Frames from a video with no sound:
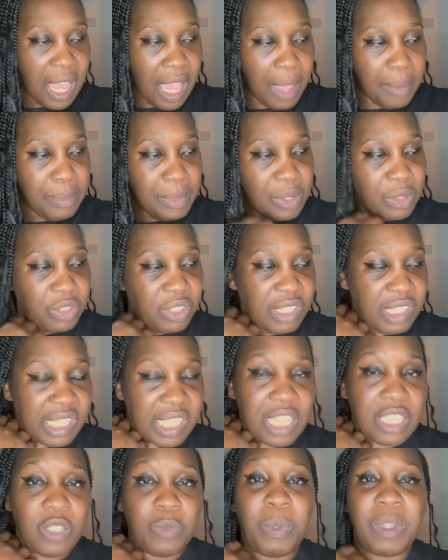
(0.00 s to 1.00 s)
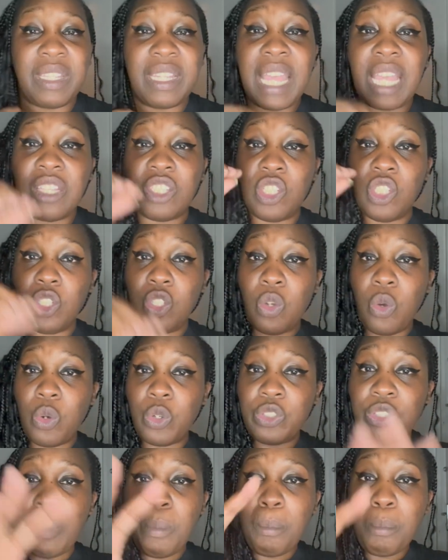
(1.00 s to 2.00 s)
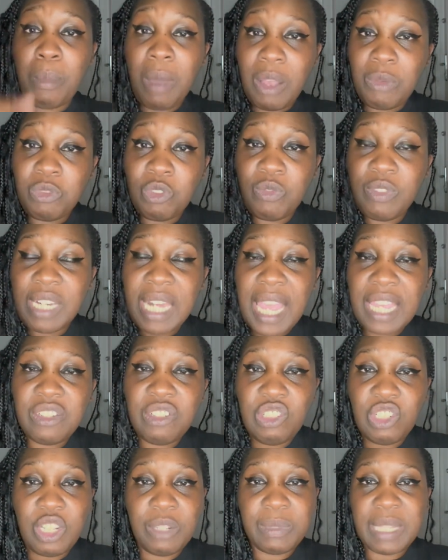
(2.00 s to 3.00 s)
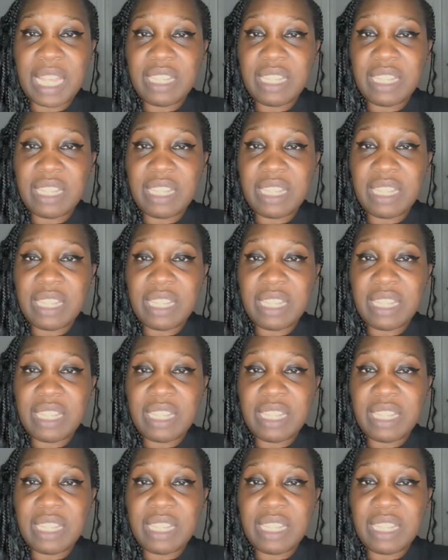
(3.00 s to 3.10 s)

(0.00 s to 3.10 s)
and Milton says, but that's yours and Mum's relationship,